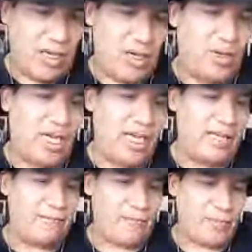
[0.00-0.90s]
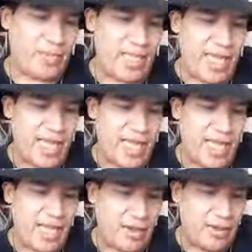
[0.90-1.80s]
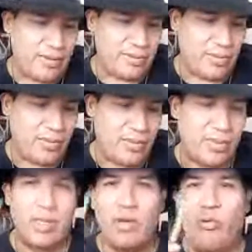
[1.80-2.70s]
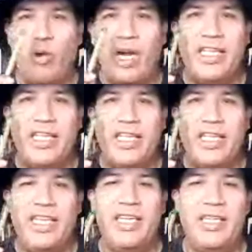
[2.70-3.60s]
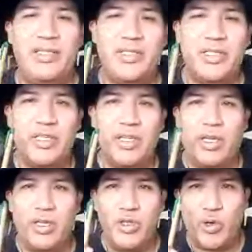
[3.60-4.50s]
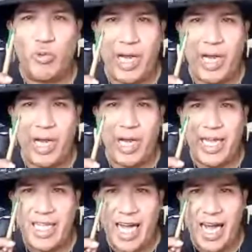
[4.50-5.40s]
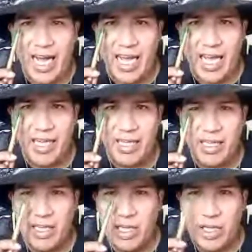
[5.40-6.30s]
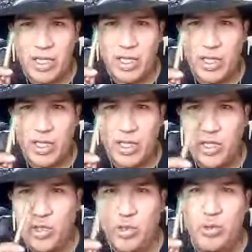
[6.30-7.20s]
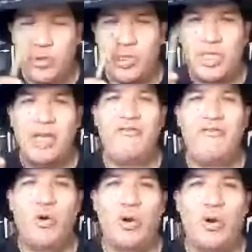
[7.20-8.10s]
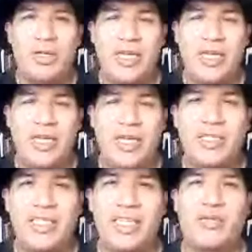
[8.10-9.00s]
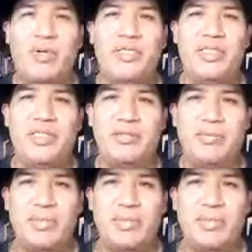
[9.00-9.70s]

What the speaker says: Okay, now, what is your right eye used for? That's the next question.